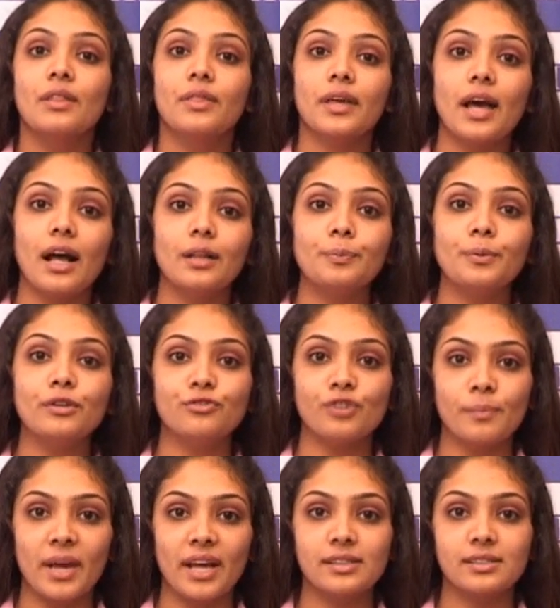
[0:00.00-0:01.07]
The culprit
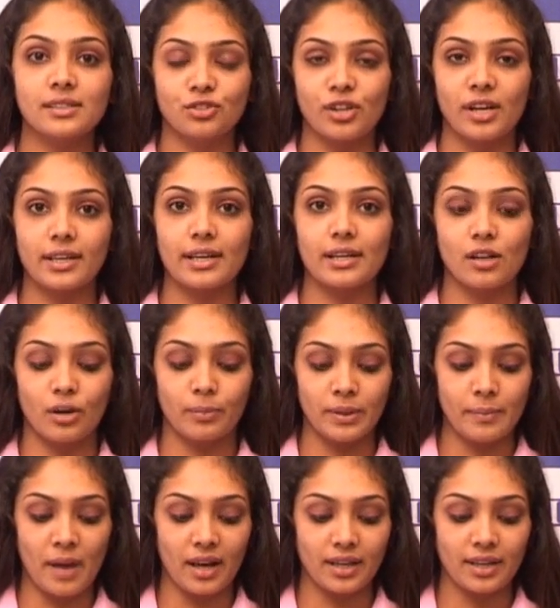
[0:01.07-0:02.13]
remains the shaky
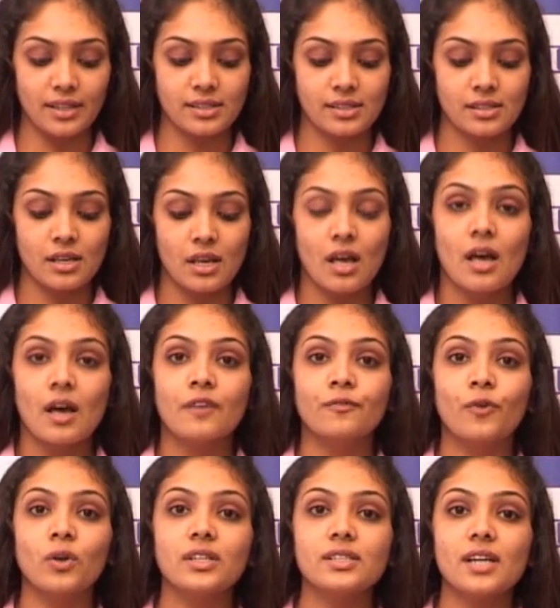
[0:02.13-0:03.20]
global markets.
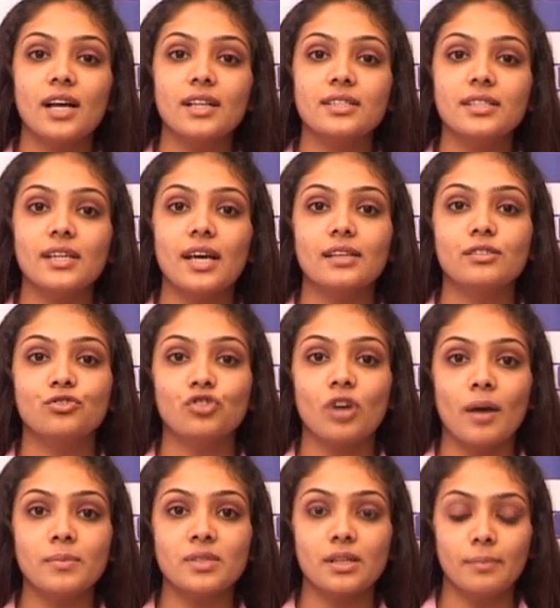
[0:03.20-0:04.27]
Volatility has
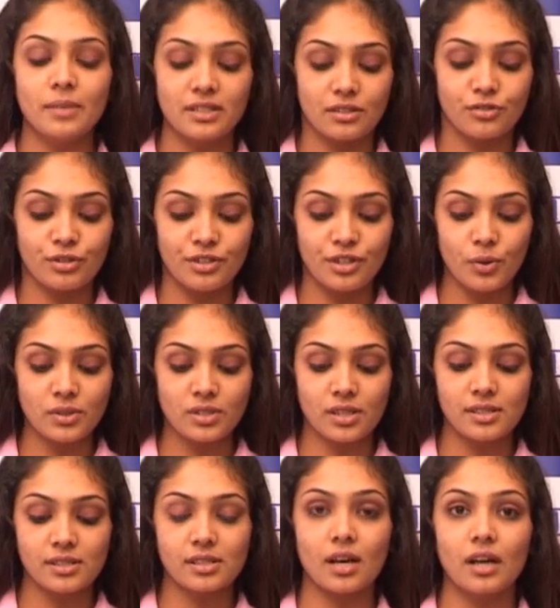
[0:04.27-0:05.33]
jumped amid renewed
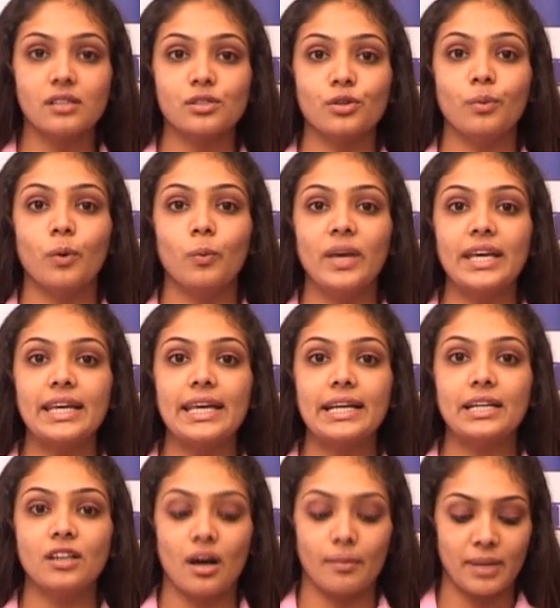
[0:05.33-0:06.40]
concerns over weak
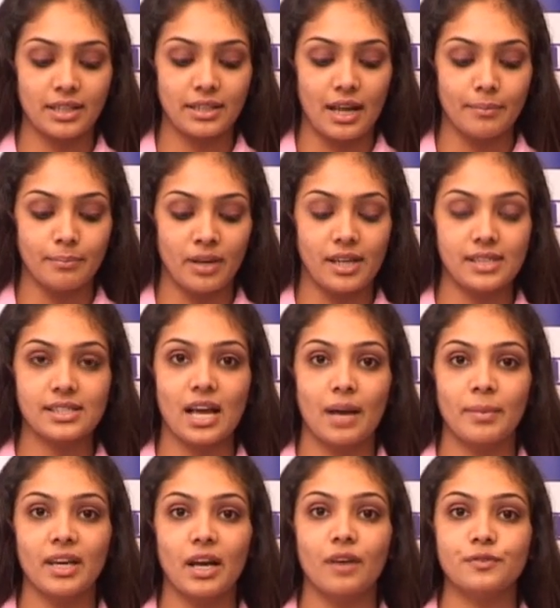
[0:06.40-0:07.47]
economic numbers
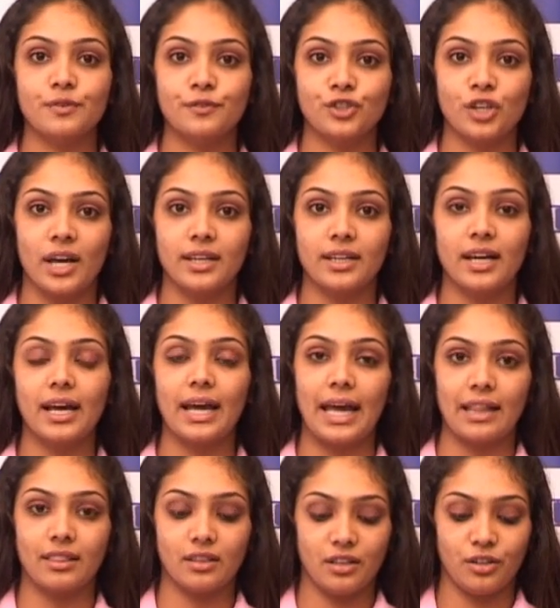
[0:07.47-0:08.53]
coming out of China
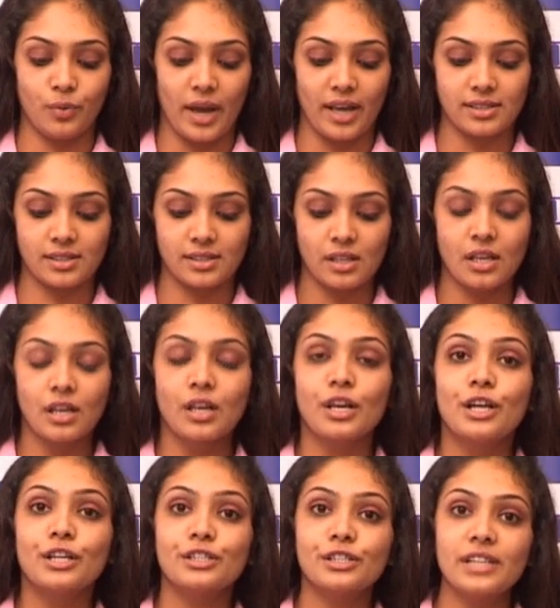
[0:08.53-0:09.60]
and the US.
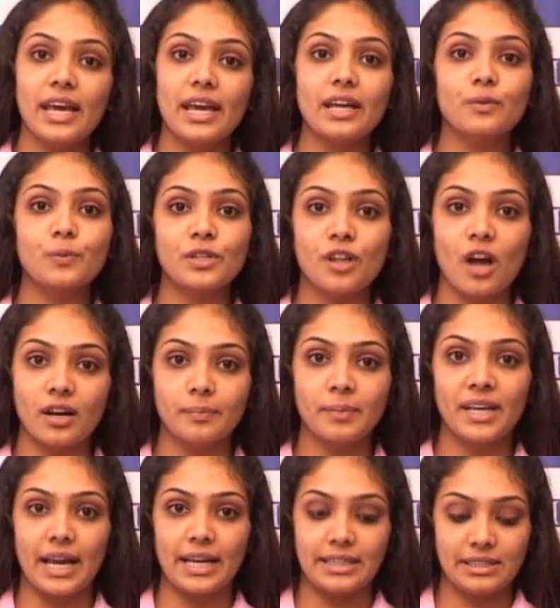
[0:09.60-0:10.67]
Today it would not
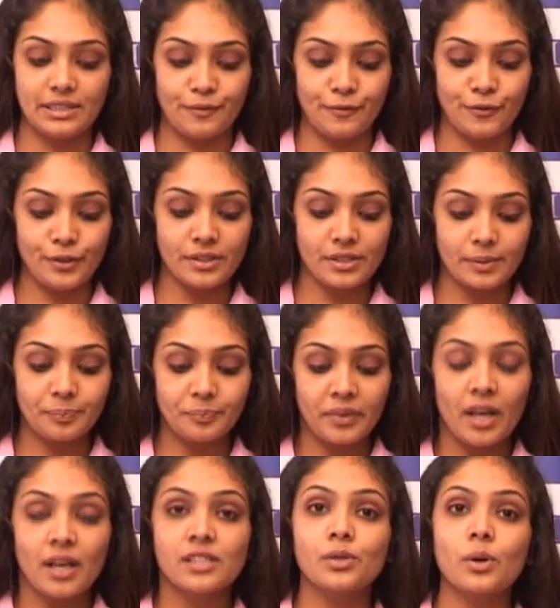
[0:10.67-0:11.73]
be any different.
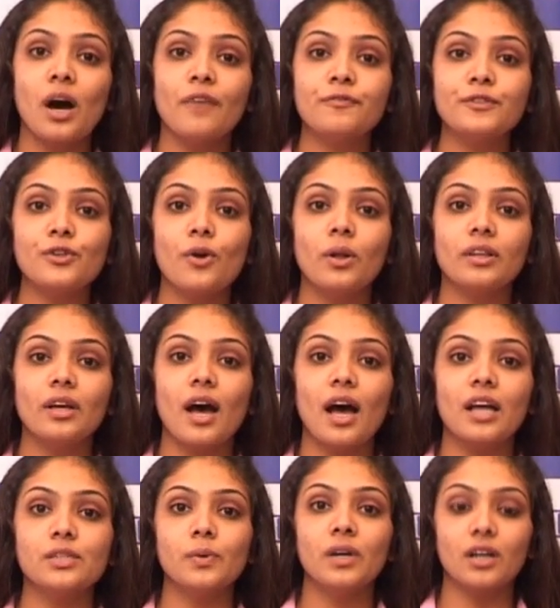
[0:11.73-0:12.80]
So after all the
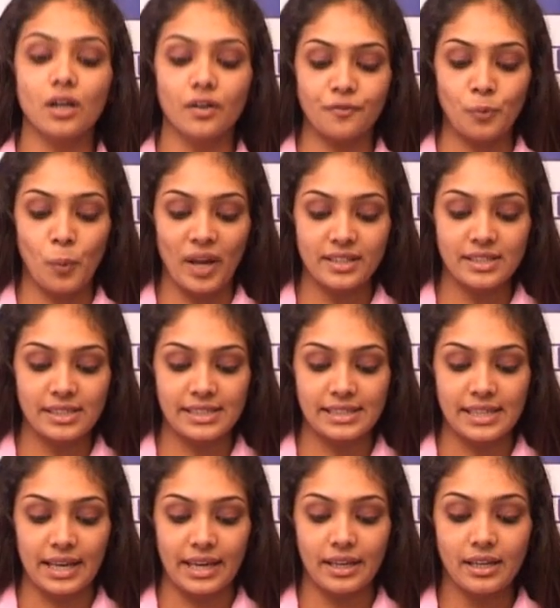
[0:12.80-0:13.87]
hard work of
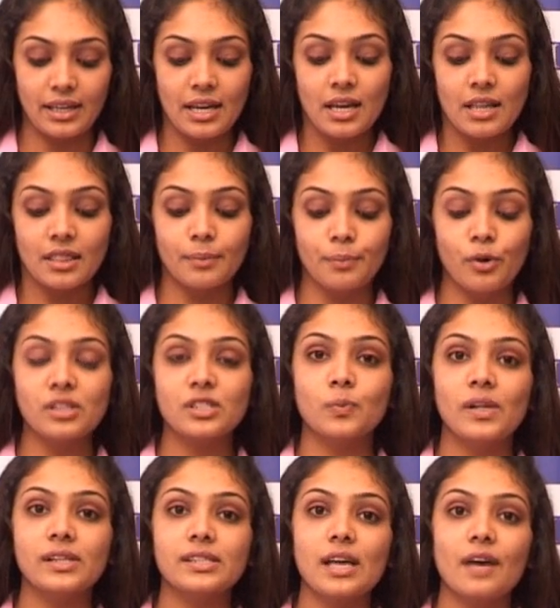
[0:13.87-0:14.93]
Wednesday, the bulls
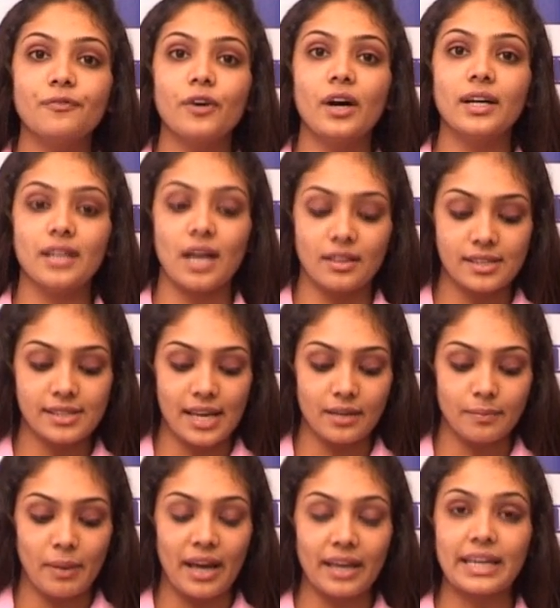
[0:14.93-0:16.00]
will suffer another
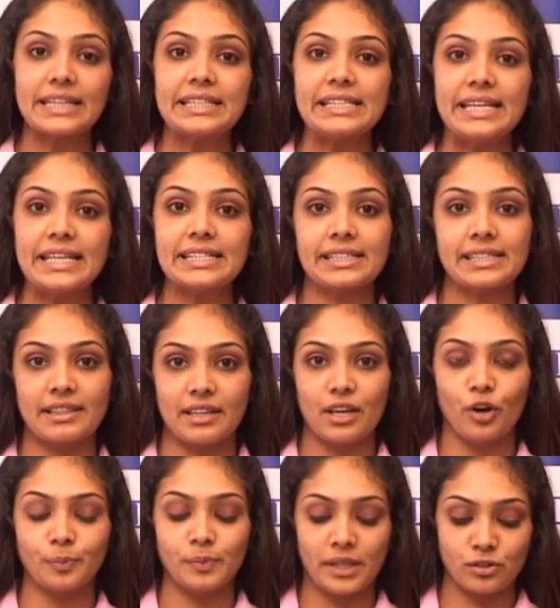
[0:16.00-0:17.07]
setback, at least in
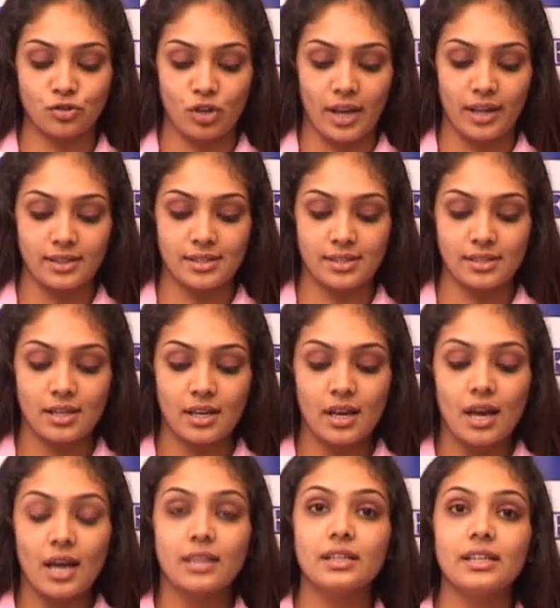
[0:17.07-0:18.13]
the opening trades.
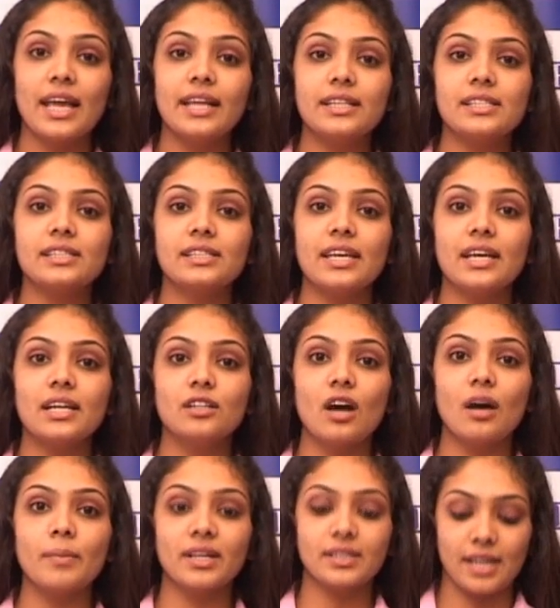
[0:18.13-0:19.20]
The latest
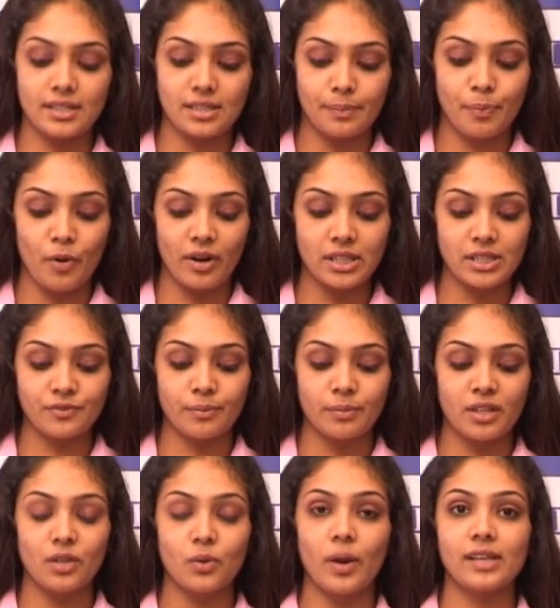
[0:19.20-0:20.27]
economic data points from
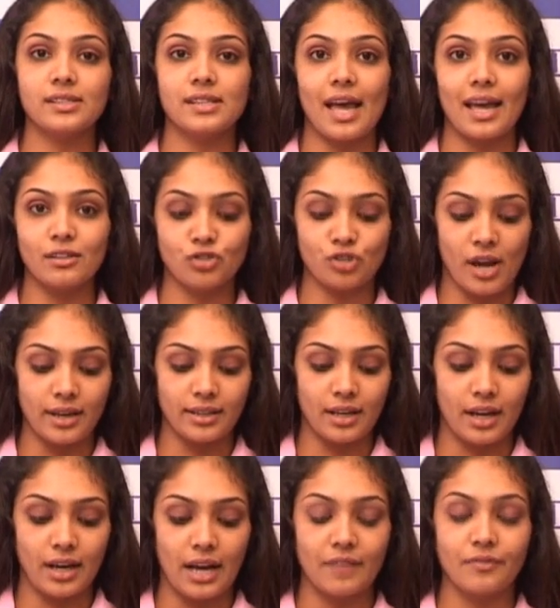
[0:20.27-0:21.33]
the US and
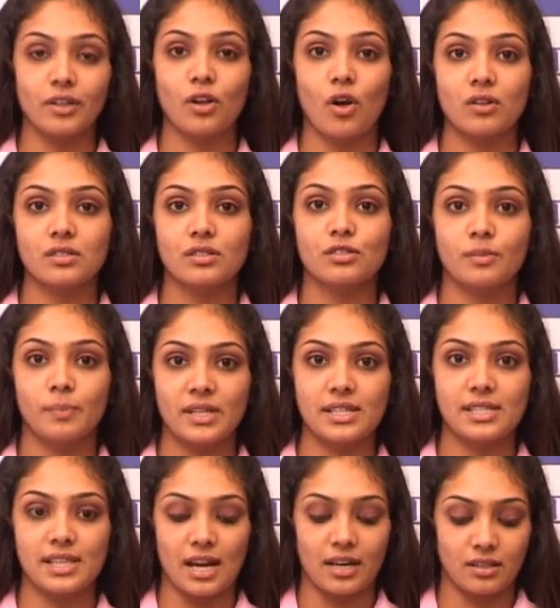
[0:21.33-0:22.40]
China have a lot to be
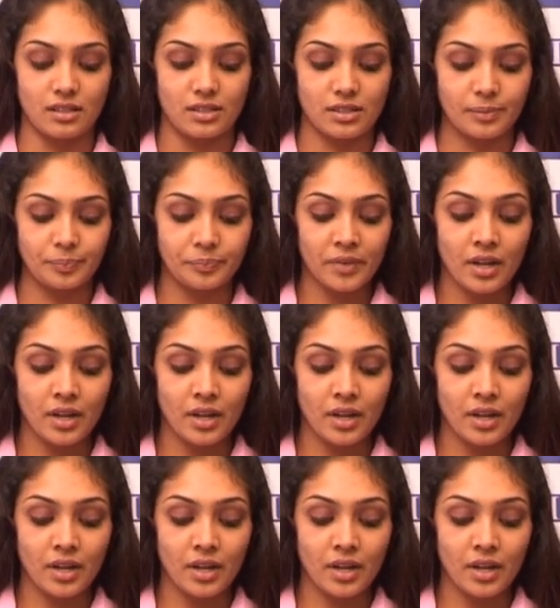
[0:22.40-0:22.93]
desired.